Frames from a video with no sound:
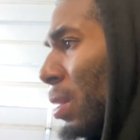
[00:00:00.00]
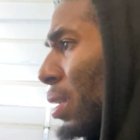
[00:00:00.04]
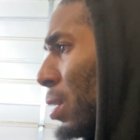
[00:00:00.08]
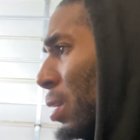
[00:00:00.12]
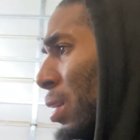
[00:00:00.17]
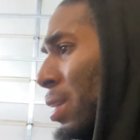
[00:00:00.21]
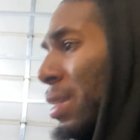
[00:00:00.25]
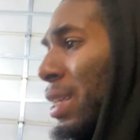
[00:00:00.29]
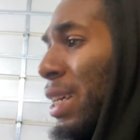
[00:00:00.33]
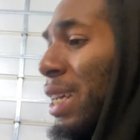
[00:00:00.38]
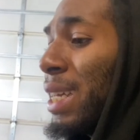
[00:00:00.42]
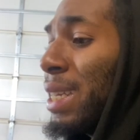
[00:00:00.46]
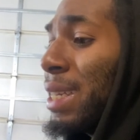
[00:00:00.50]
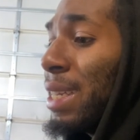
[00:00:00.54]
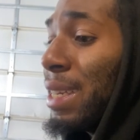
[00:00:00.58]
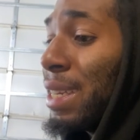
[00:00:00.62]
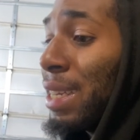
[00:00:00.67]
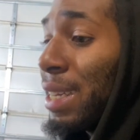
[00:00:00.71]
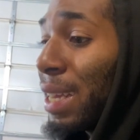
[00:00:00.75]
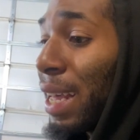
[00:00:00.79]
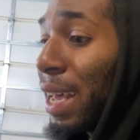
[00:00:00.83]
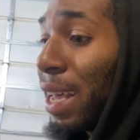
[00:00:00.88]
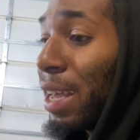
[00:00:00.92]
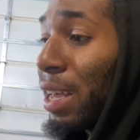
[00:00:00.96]
At the end of the
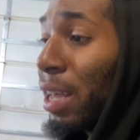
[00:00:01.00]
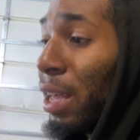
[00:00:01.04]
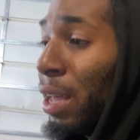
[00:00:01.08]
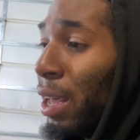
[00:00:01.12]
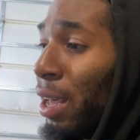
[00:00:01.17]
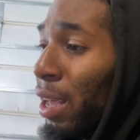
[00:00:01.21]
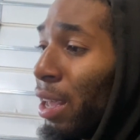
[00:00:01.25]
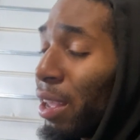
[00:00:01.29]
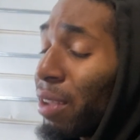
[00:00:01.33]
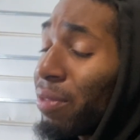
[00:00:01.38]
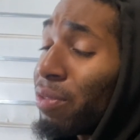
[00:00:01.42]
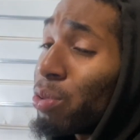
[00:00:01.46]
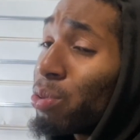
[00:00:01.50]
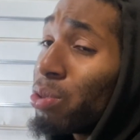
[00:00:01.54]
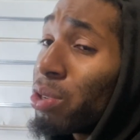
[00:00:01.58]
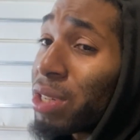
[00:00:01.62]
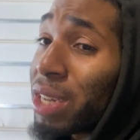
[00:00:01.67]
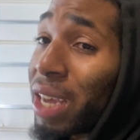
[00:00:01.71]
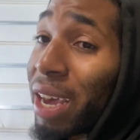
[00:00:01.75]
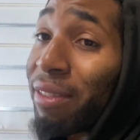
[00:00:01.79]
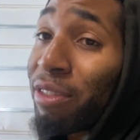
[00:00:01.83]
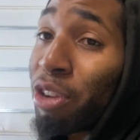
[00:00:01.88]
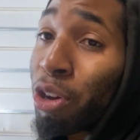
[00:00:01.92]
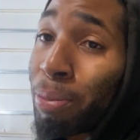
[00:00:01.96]
day, if you just
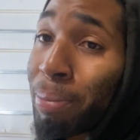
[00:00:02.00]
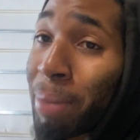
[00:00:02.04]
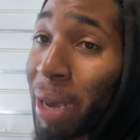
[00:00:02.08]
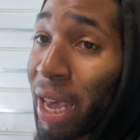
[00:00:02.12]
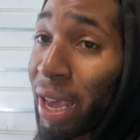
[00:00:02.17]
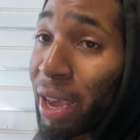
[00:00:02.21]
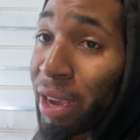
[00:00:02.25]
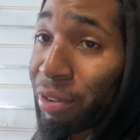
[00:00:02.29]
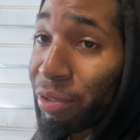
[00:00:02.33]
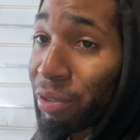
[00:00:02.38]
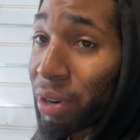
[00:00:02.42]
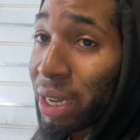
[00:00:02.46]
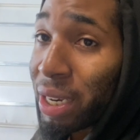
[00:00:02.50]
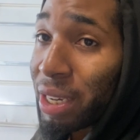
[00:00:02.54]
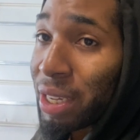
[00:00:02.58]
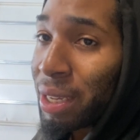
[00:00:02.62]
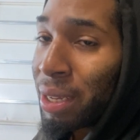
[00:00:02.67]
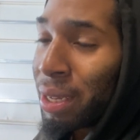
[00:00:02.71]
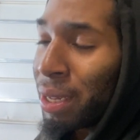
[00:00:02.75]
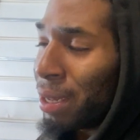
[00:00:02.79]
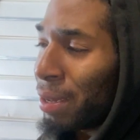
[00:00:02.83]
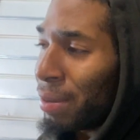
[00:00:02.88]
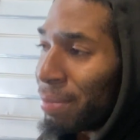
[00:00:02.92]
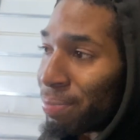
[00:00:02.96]
have your bag ready,
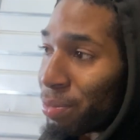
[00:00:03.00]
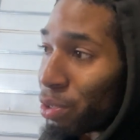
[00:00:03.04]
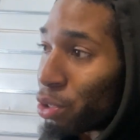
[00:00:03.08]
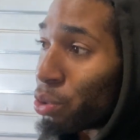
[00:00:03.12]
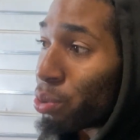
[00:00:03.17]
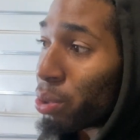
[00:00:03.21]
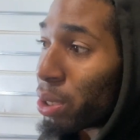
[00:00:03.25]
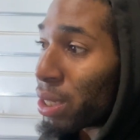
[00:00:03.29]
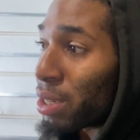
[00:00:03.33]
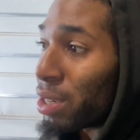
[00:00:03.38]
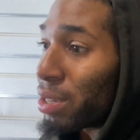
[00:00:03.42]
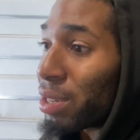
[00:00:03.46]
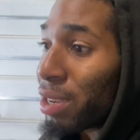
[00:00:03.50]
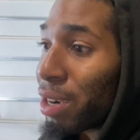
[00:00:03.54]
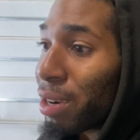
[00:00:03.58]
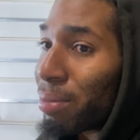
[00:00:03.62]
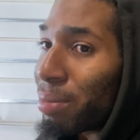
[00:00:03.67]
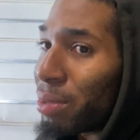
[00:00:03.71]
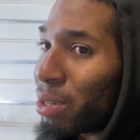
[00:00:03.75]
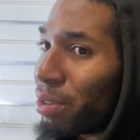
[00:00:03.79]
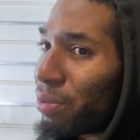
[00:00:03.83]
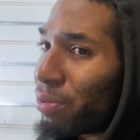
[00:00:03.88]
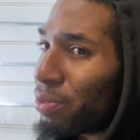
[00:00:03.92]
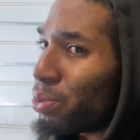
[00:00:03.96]
you can
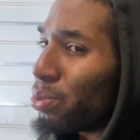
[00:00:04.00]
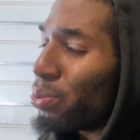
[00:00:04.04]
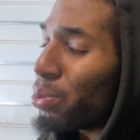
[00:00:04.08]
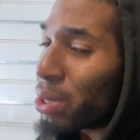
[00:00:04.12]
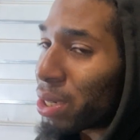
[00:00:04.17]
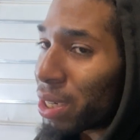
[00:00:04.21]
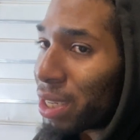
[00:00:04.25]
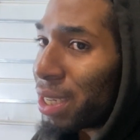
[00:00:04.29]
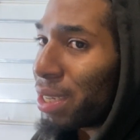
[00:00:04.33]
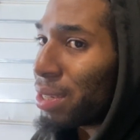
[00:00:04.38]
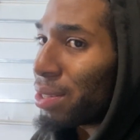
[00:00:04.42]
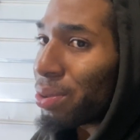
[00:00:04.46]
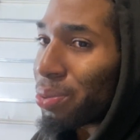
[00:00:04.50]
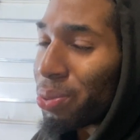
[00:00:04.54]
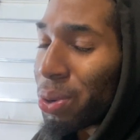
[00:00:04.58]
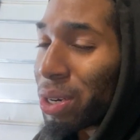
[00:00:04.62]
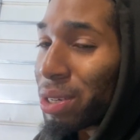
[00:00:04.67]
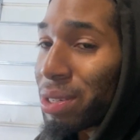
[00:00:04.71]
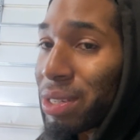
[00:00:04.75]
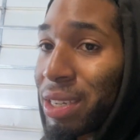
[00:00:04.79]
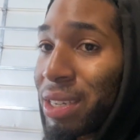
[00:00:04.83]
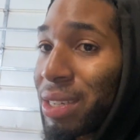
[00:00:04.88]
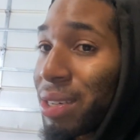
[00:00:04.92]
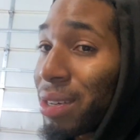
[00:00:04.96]
determine if you want to get the
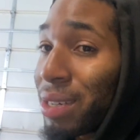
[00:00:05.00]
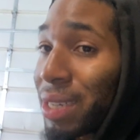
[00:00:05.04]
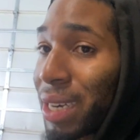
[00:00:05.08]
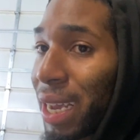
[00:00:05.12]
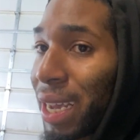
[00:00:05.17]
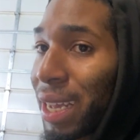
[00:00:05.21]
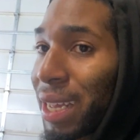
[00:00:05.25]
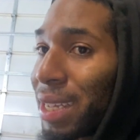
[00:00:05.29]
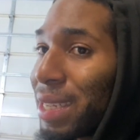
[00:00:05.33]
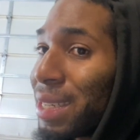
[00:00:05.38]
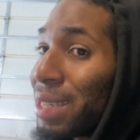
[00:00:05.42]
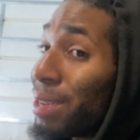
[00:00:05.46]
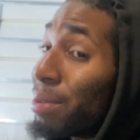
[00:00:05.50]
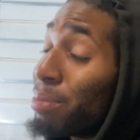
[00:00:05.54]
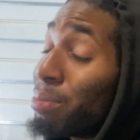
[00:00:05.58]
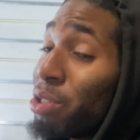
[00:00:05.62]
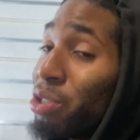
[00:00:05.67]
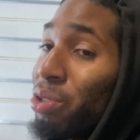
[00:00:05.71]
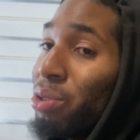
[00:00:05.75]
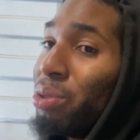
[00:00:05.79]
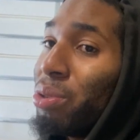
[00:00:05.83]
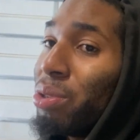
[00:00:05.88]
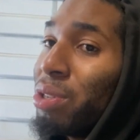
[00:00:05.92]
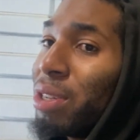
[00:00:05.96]
work done or not. It's up to
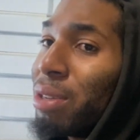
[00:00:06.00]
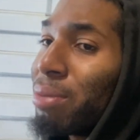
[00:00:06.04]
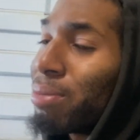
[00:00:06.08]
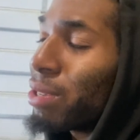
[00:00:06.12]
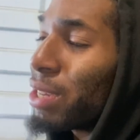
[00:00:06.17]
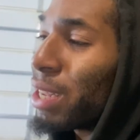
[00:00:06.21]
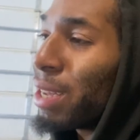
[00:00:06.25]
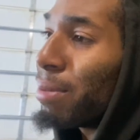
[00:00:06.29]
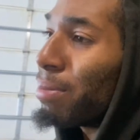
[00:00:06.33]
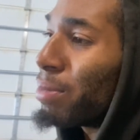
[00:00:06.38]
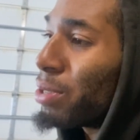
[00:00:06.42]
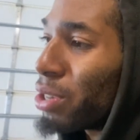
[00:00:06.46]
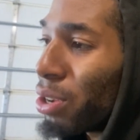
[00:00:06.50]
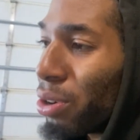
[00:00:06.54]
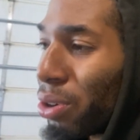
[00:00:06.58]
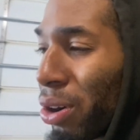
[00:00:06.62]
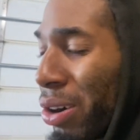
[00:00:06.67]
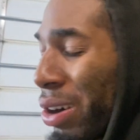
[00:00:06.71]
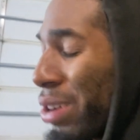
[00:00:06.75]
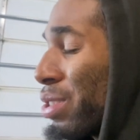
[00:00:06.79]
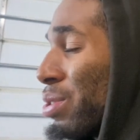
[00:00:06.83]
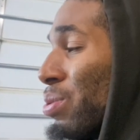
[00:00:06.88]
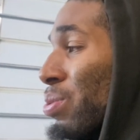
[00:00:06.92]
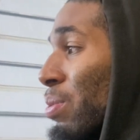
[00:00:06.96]
you, you know what I'm saying? But don't
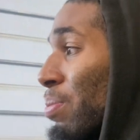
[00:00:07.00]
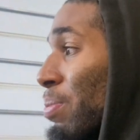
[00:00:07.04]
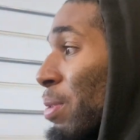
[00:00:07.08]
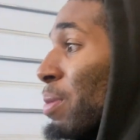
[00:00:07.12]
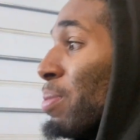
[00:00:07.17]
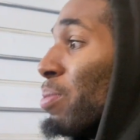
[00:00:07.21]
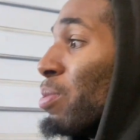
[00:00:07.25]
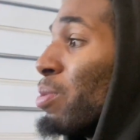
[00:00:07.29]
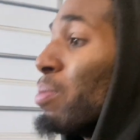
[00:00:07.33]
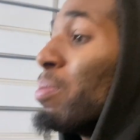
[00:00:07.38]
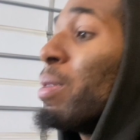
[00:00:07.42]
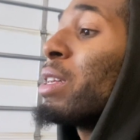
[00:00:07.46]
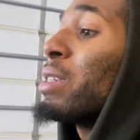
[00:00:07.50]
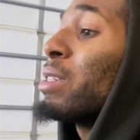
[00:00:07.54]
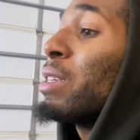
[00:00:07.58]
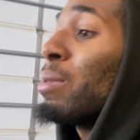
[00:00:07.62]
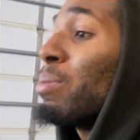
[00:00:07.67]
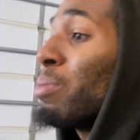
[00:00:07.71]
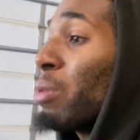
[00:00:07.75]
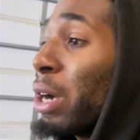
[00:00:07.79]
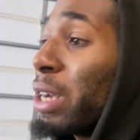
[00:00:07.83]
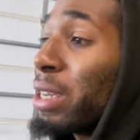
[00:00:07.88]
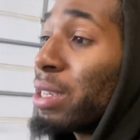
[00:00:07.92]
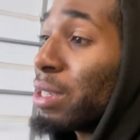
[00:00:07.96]
argue with people about their
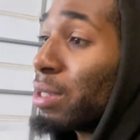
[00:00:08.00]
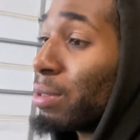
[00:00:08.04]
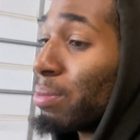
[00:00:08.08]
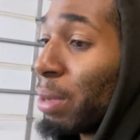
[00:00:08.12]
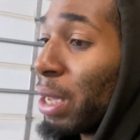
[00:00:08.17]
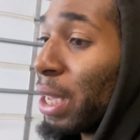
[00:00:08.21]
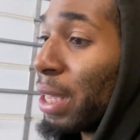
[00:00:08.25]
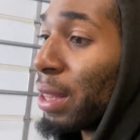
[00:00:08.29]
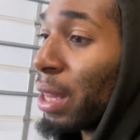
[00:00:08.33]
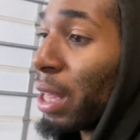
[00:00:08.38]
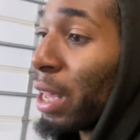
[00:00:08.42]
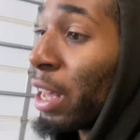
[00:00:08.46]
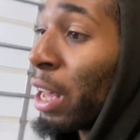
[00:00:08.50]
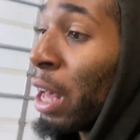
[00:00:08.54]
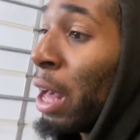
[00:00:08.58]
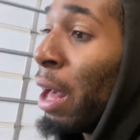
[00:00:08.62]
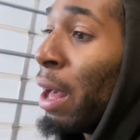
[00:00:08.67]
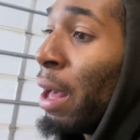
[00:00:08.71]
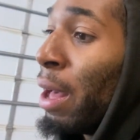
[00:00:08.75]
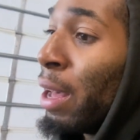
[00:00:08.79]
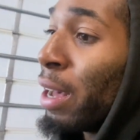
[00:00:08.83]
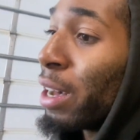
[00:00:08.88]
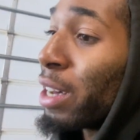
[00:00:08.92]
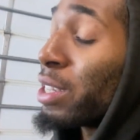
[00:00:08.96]
prices, man. Like,
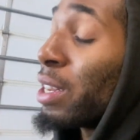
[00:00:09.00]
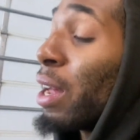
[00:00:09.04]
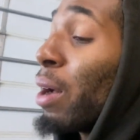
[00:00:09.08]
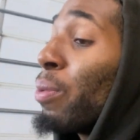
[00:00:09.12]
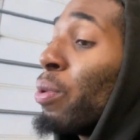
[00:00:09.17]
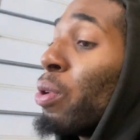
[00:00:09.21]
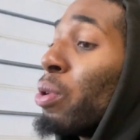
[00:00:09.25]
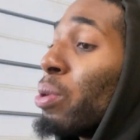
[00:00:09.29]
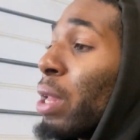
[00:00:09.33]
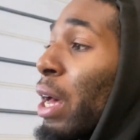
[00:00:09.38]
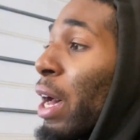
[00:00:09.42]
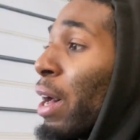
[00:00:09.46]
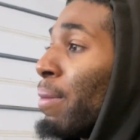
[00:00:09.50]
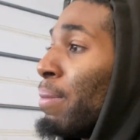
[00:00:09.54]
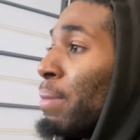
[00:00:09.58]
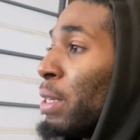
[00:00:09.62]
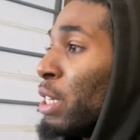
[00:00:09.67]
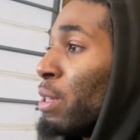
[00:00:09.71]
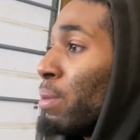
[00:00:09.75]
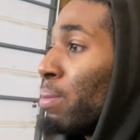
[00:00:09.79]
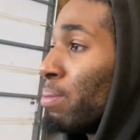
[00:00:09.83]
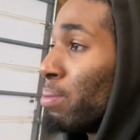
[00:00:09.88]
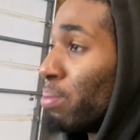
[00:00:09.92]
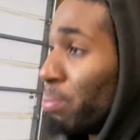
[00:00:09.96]
because I won't lie,
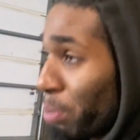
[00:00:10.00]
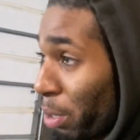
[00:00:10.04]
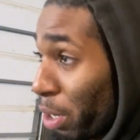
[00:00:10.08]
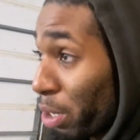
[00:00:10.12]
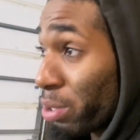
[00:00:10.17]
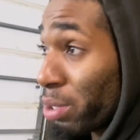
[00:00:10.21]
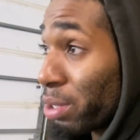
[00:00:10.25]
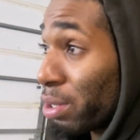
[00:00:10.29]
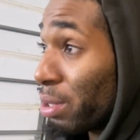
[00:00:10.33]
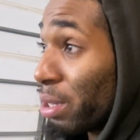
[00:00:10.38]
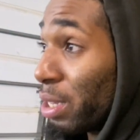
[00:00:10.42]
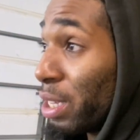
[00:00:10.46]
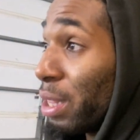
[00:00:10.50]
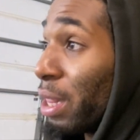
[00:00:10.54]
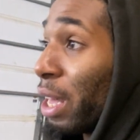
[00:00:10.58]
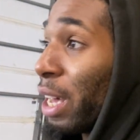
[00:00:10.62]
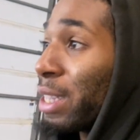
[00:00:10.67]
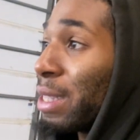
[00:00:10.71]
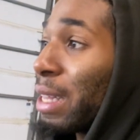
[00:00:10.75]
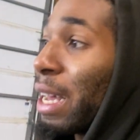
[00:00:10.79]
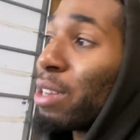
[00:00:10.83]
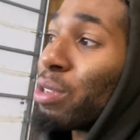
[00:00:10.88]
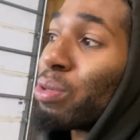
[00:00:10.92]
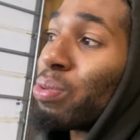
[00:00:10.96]
me personally, like,
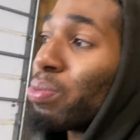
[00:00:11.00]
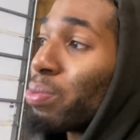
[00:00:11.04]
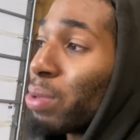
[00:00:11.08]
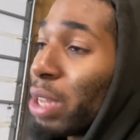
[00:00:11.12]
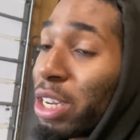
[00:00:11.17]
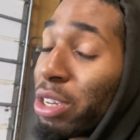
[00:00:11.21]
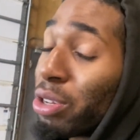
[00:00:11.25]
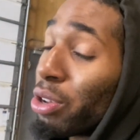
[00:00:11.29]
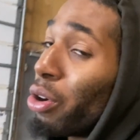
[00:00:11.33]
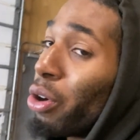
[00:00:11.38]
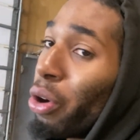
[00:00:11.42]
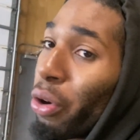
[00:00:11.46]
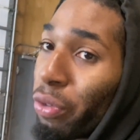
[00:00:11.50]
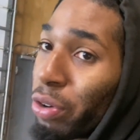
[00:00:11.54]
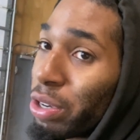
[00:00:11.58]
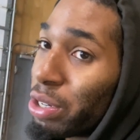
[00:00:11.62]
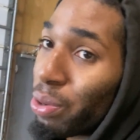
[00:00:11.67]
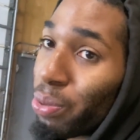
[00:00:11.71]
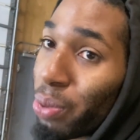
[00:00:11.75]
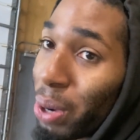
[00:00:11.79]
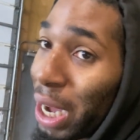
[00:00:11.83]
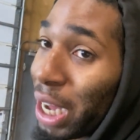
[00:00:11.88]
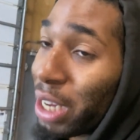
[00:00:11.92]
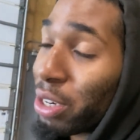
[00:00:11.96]
that's the whole reason
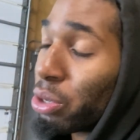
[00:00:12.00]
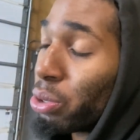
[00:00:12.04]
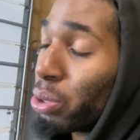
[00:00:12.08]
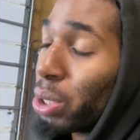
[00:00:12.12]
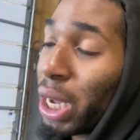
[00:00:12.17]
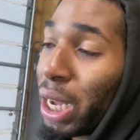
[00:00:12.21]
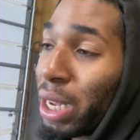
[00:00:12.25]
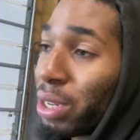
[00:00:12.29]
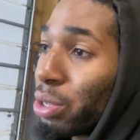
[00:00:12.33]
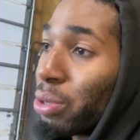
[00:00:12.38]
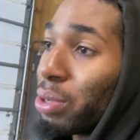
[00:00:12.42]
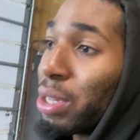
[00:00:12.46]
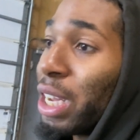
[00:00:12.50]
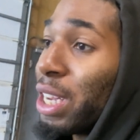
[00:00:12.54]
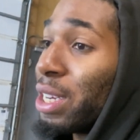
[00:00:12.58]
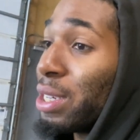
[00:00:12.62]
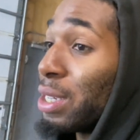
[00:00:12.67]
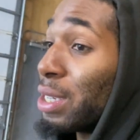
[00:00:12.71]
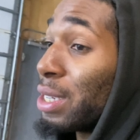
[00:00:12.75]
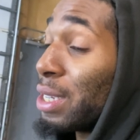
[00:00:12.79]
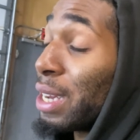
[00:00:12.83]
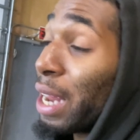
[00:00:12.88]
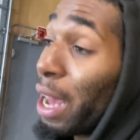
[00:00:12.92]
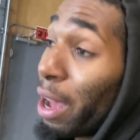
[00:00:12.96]
why I do
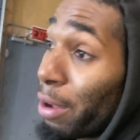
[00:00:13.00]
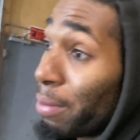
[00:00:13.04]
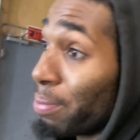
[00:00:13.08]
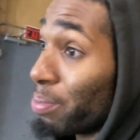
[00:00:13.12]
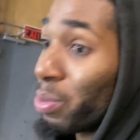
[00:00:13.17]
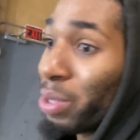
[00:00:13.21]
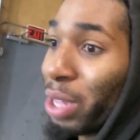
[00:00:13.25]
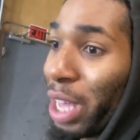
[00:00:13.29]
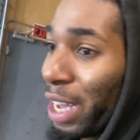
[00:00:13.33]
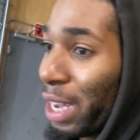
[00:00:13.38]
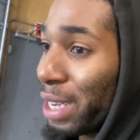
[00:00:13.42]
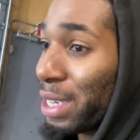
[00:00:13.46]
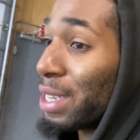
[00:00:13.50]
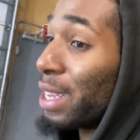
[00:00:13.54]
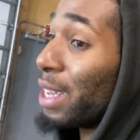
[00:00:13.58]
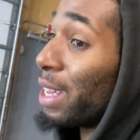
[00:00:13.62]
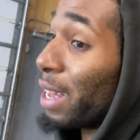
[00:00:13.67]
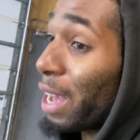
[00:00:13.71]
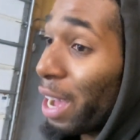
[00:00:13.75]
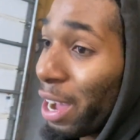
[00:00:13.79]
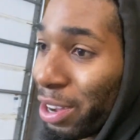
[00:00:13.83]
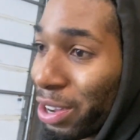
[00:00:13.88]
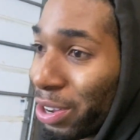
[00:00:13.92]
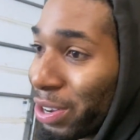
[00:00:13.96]
consultations. And like I said,
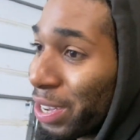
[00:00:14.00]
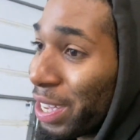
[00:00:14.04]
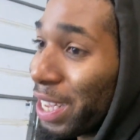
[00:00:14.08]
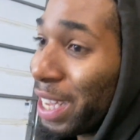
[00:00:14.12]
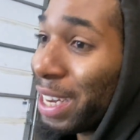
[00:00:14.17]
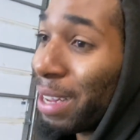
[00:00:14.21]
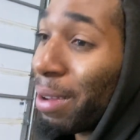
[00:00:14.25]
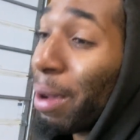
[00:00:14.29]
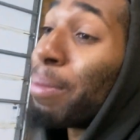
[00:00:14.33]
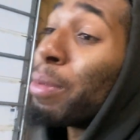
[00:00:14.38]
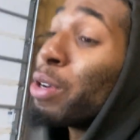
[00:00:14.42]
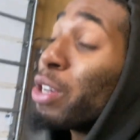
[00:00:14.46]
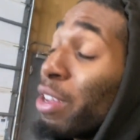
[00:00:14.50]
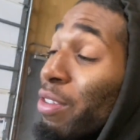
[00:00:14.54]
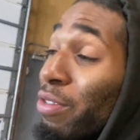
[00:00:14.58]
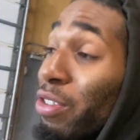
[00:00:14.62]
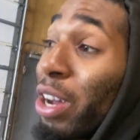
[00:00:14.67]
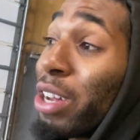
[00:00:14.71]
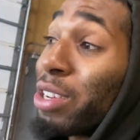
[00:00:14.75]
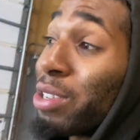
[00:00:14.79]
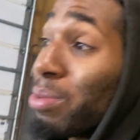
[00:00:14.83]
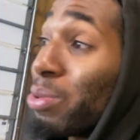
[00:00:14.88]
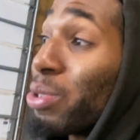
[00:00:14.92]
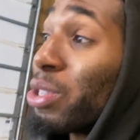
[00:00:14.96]
I'll go ahead and I'm gonna give
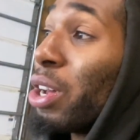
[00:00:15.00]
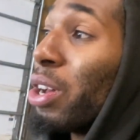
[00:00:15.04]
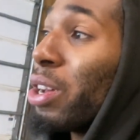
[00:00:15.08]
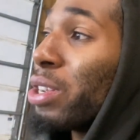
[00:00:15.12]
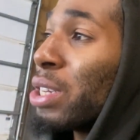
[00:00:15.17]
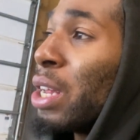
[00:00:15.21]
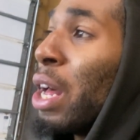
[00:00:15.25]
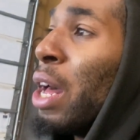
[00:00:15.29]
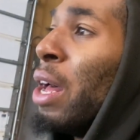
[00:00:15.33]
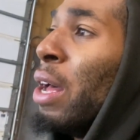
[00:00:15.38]
y'all some sauce.